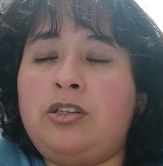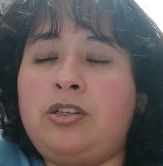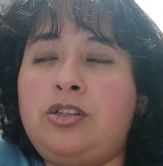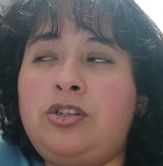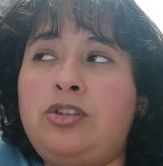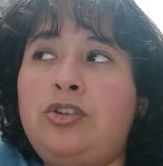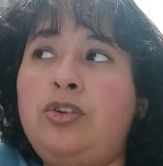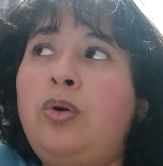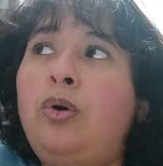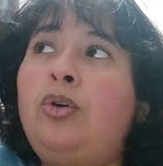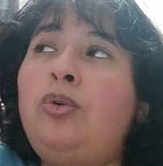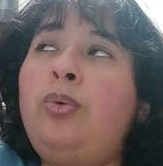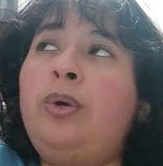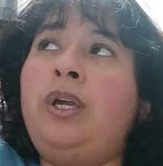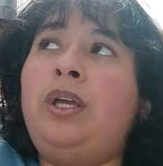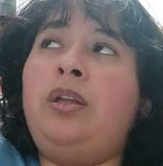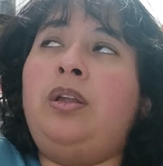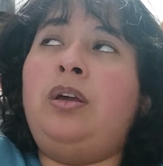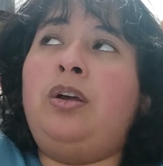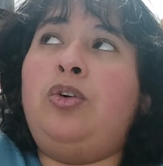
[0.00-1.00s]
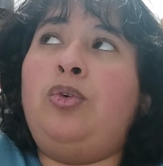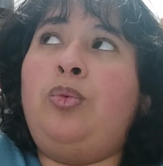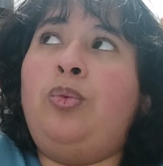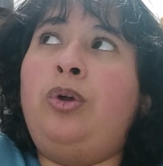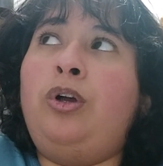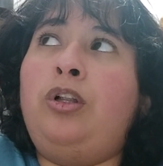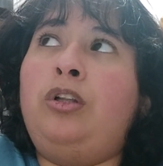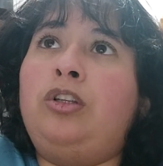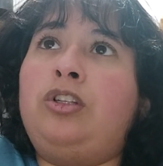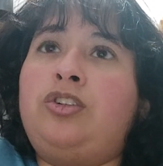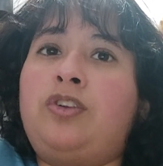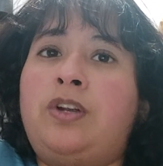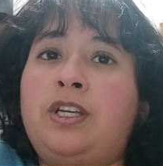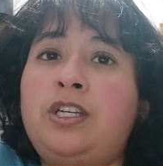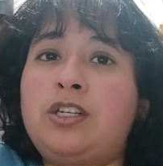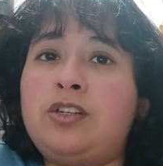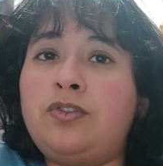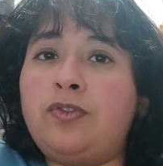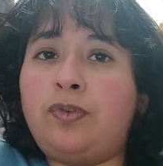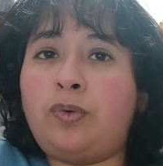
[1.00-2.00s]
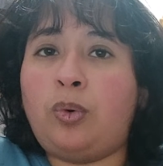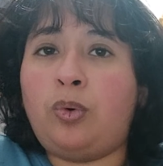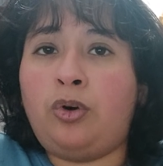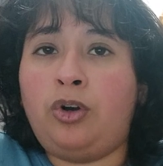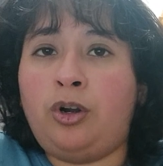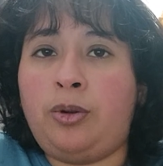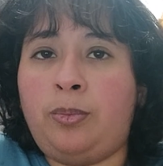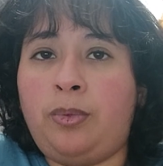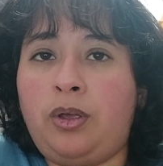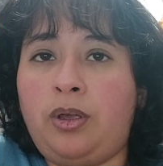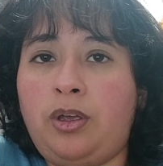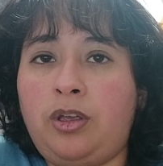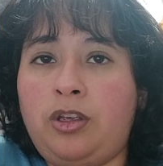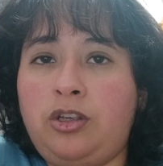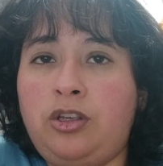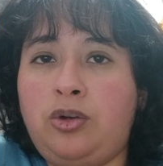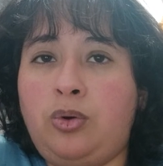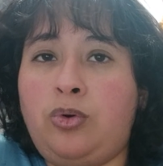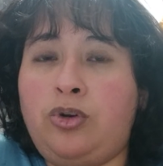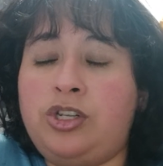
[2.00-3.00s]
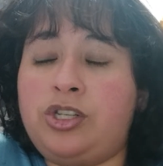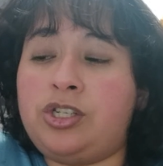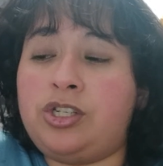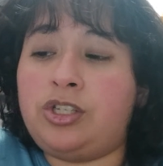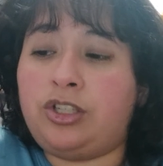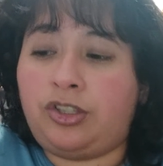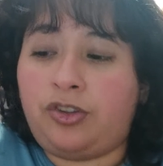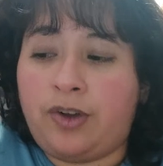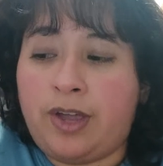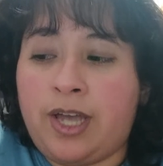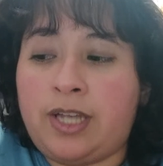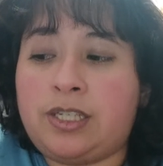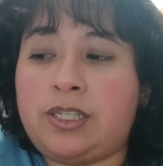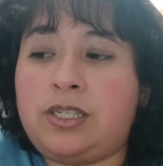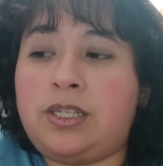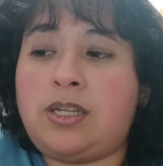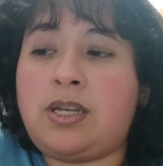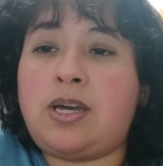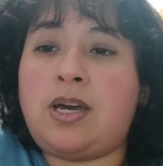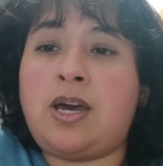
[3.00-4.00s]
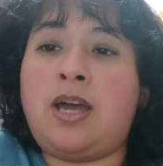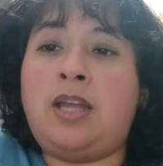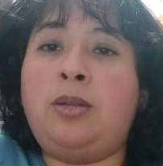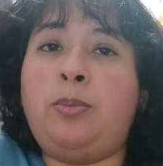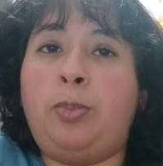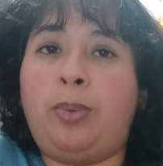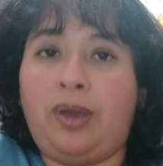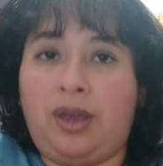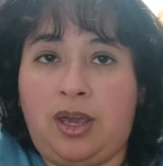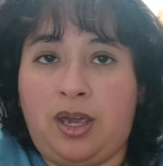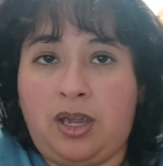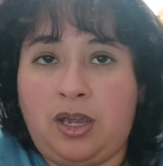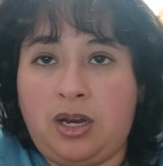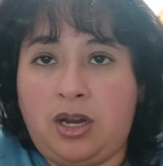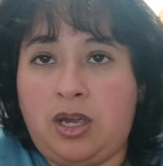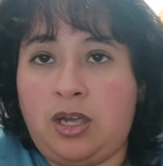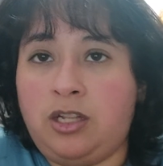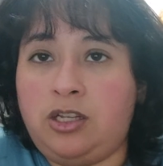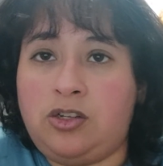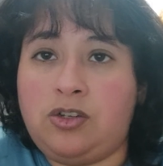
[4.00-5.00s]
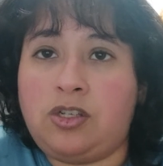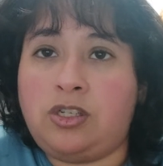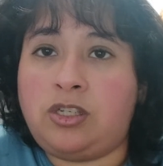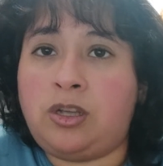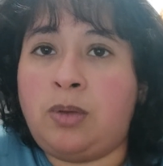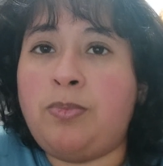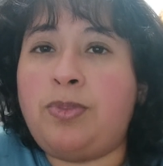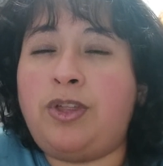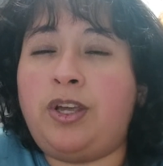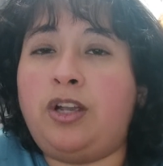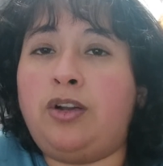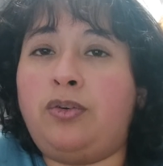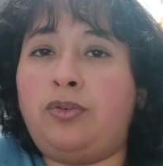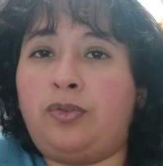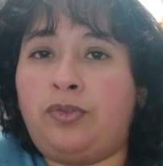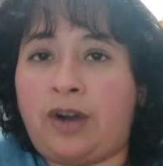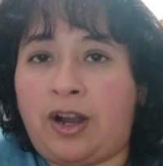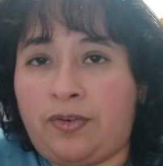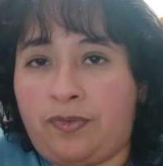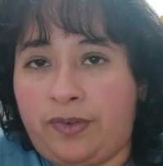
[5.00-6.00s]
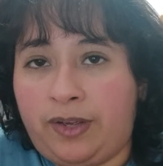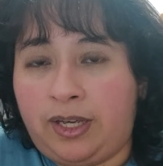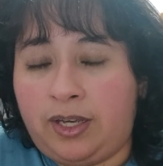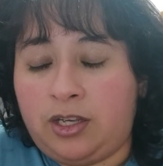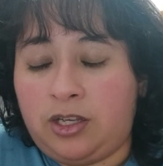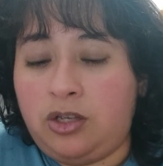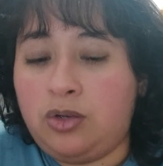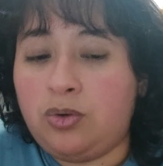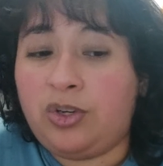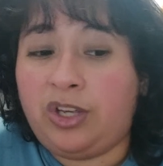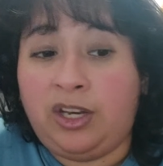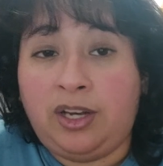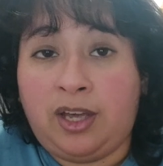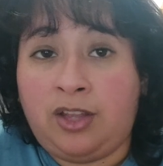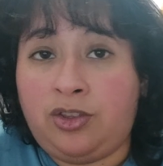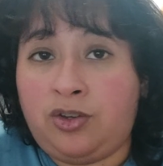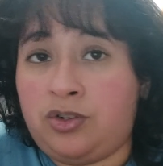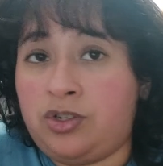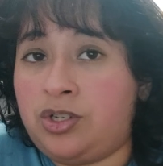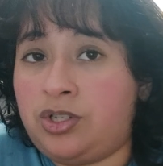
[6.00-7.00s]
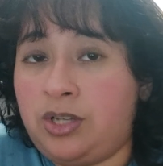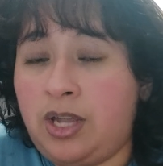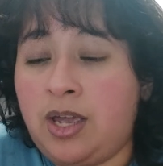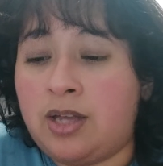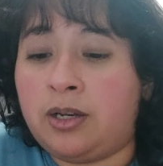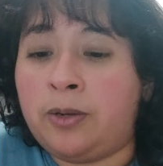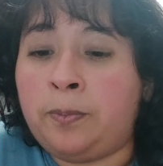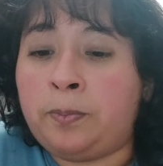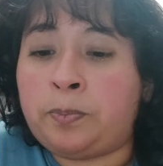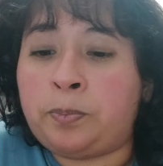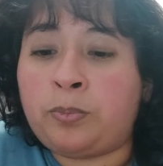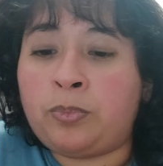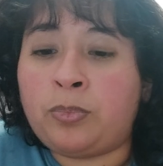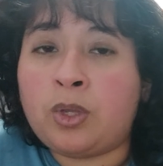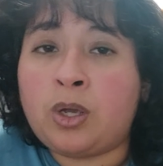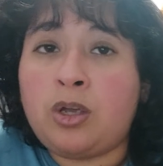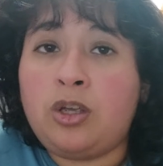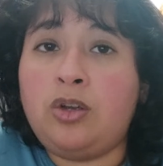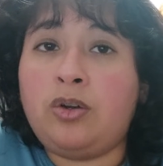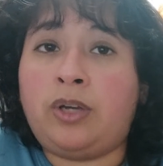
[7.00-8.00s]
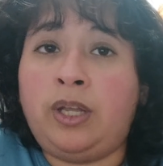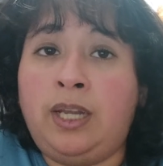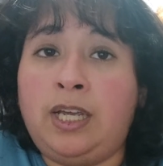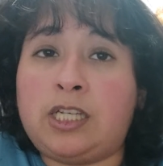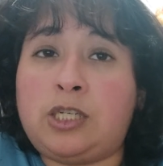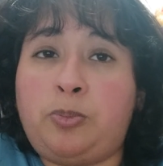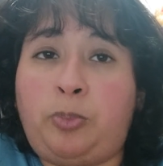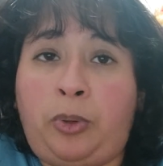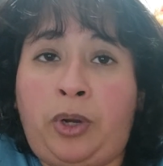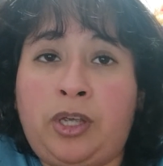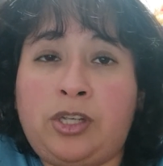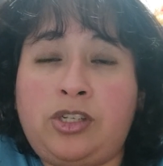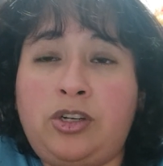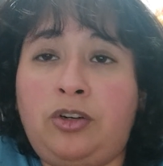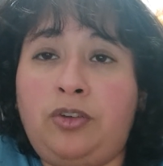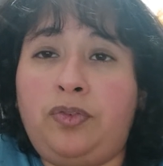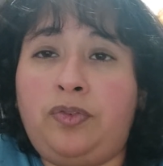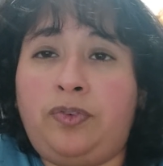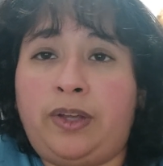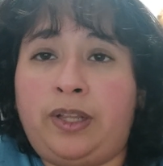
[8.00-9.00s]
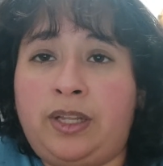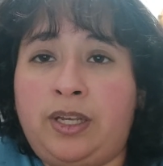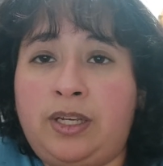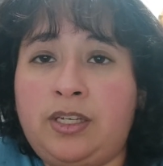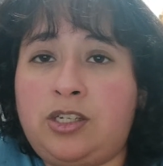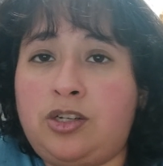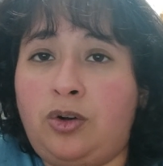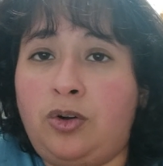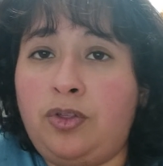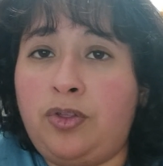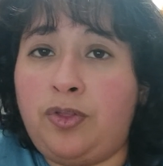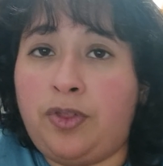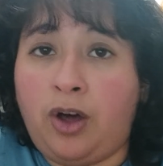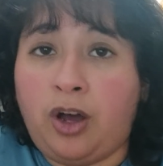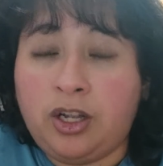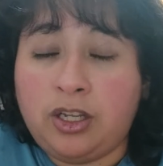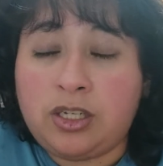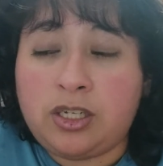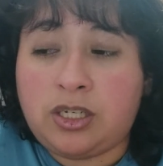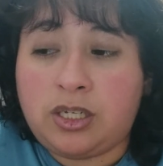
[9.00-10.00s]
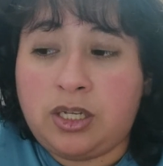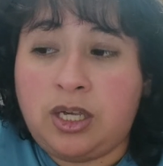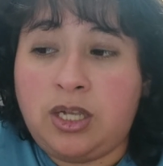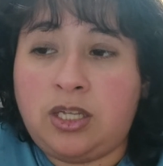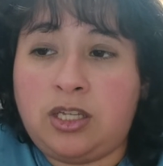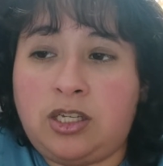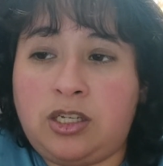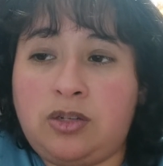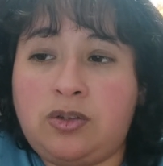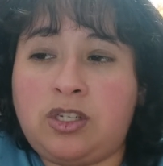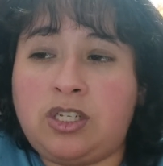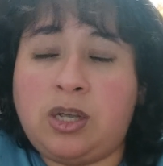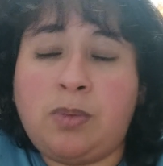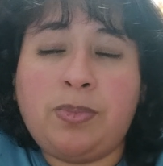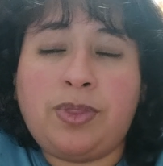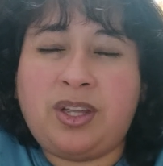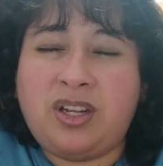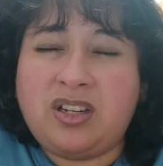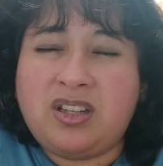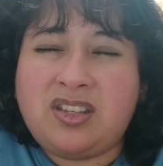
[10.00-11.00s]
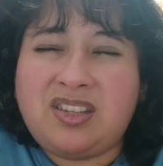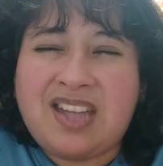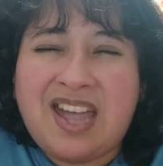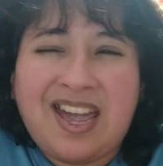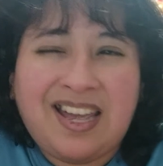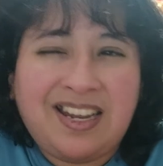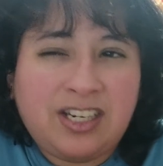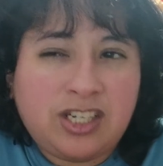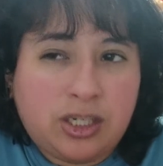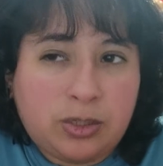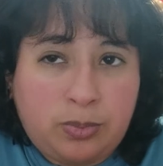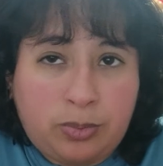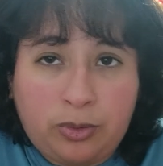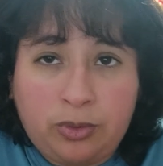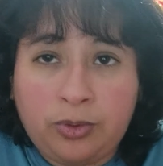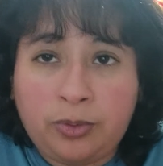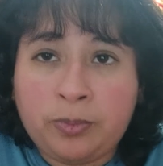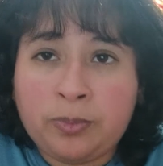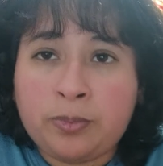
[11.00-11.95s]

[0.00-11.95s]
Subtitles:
Drawing will transform your stress and pain into something graphic you can understand. You can express your feelings or thoughts into something tangible.